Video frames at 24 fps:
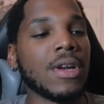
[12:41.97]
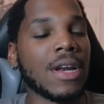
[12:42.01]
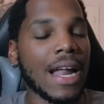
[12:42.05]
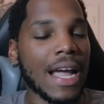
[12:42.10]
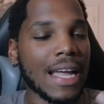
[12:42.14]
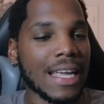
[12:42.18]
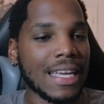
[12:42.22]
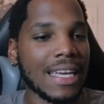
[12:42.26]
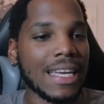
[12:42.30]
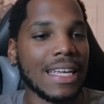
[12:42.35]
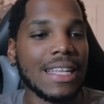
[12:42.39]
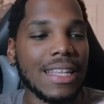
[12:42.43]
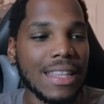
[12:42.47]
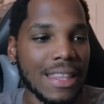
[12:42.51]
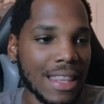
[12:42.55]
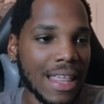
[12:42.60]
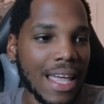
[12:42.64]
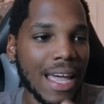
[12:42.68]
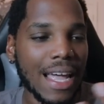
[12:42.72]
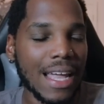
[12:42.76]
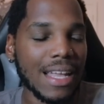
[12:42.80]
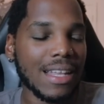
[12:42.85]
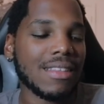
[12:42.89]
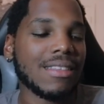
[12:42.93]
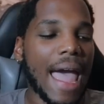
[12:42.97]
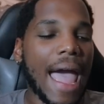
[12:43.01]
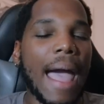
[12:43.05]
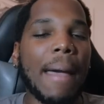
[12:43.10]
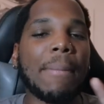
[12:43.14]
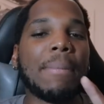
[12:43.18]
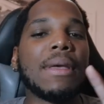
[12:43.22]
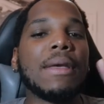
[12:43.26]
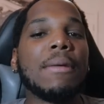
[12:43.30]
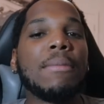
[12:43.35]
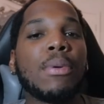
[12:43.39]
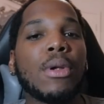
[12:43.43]
and I get that
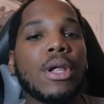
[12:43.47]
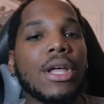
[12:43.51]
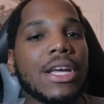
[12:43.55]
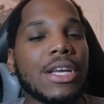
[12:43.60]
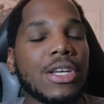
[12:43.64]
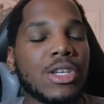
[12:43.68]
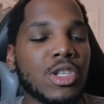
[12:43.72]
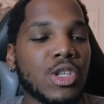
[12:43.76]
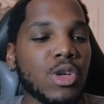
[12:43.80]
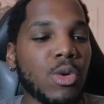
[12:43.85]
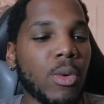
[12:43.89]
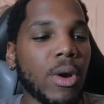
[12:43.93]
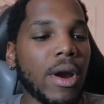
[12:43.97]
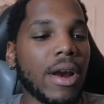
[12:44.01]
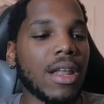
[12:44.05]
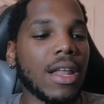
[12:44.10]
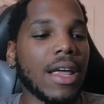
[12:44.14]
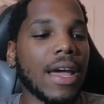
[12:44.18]
happy place to where